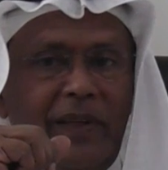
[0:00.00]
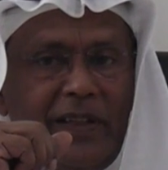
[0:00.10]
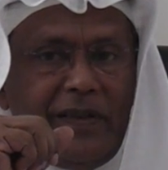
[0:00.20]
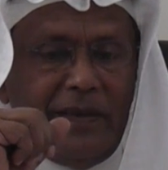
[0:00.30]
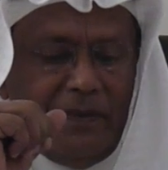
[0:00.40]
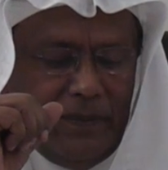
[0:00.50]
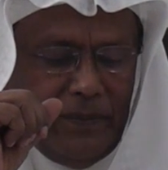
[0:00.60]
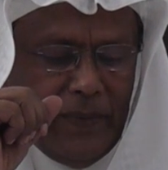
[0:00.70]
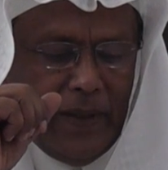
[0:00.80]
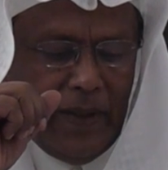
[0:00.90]
weeks.
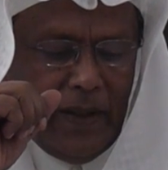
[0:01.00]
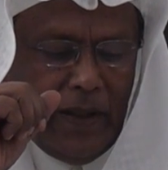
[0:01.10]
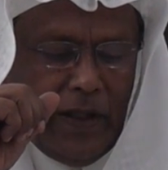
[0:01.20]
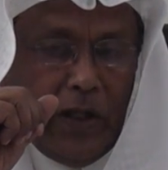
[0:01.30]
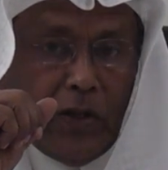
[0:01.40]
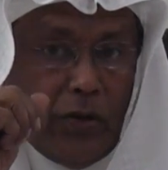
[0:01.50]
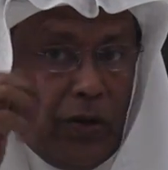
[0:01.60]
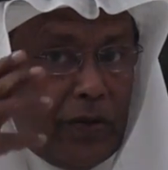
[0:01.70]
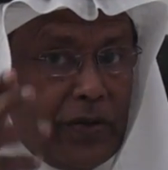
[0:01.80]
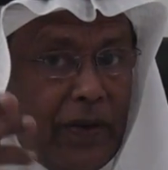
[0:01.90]
So
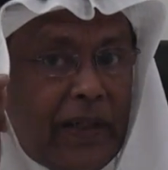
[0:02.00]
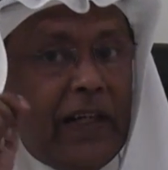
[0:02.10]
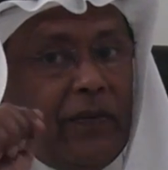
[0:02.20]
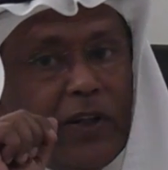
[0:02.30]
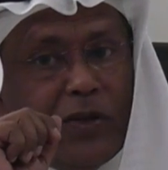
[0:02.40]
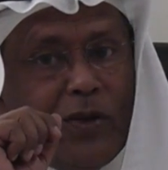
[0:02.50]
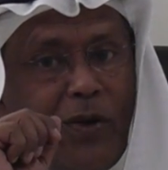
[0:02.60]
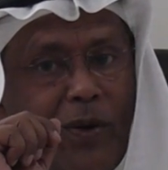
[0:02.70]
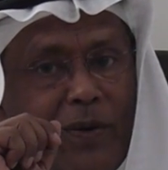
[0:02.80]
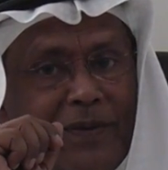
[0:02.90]
you have 17 weeks to
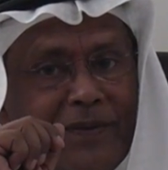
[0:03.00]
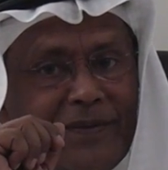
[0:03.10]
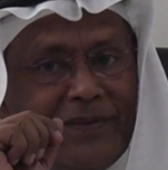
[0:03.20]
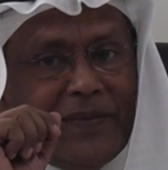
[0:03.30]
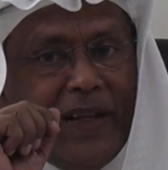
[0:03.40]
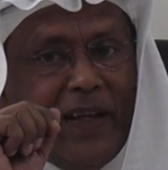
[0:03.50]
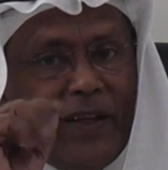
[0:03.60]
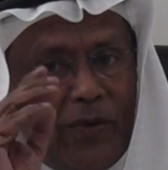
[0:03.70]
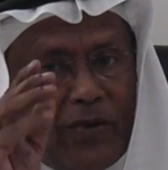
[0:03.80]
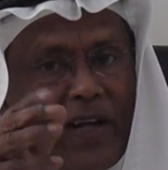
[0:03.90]
go,
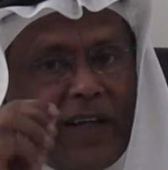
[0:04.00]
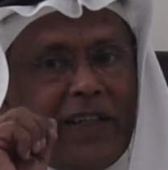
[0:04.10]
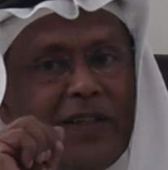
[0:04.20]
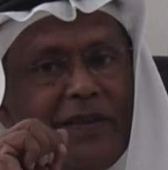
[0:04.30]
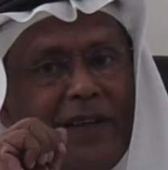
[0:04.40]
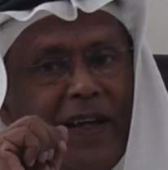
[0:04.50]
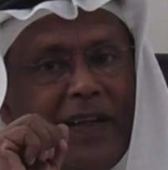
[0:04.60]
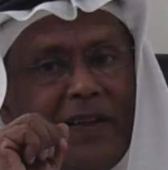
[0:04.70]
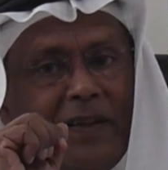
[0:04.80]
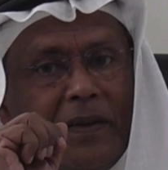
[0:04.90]
you're starting
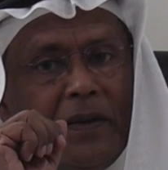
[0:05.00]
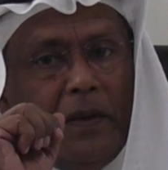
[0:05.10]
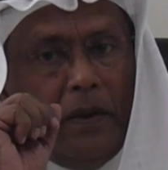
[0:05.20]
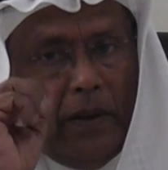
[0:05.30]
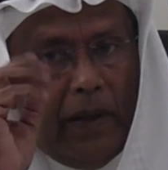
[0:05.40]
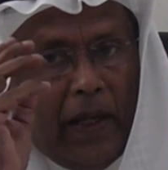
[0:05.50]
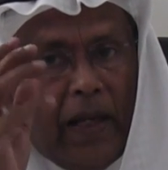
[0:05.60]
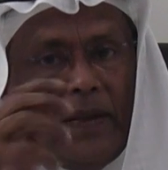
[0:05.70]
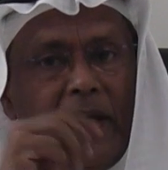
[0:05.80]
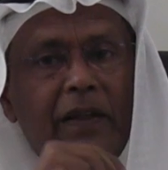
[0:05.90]
today,
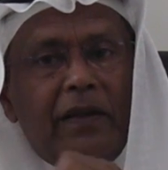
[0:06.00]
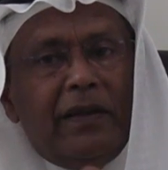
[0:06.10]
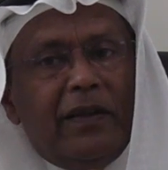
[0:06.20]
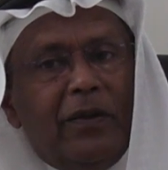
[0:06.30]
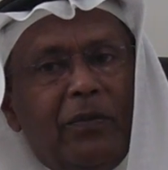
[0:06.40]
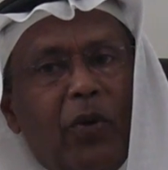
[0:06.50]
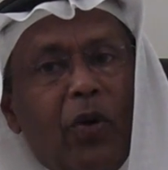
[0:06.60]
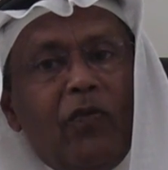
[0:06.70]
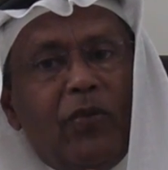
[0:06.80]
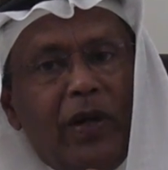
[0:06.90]
and then
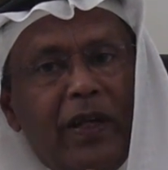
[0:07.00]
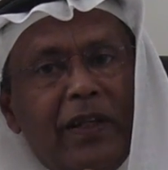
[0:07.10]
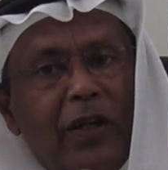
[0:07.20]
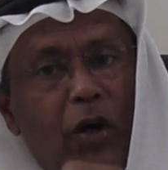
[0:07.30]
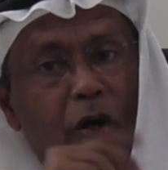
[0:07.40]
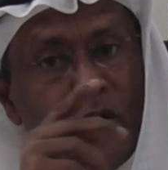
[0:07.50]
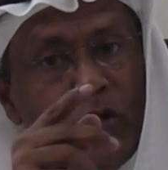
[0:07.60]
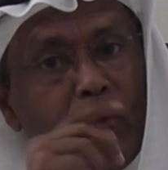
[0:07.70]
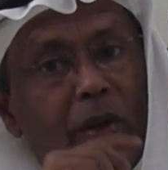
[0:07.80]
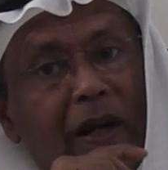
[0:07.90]
hopefully
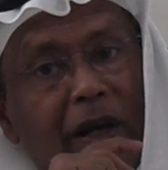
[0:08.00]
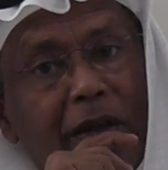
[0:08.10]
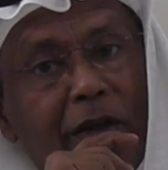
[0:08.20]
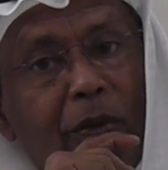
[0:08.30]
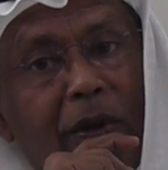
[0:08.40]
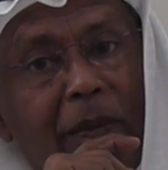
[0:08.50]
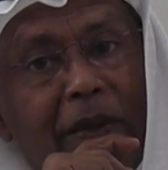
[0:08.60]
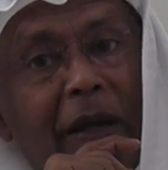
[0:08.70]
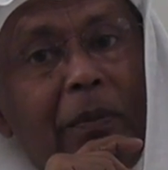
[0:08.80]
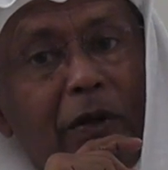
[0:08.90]
you will
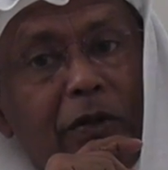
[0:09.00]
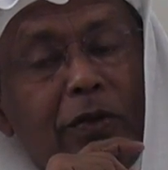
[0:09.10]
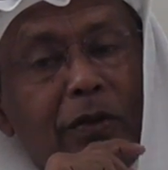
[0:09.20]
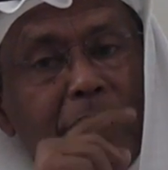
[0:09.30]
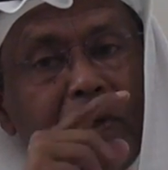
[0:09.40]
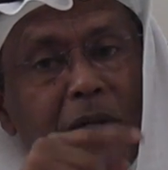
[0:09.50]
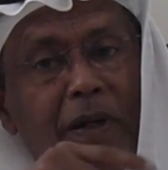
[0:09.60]
be able to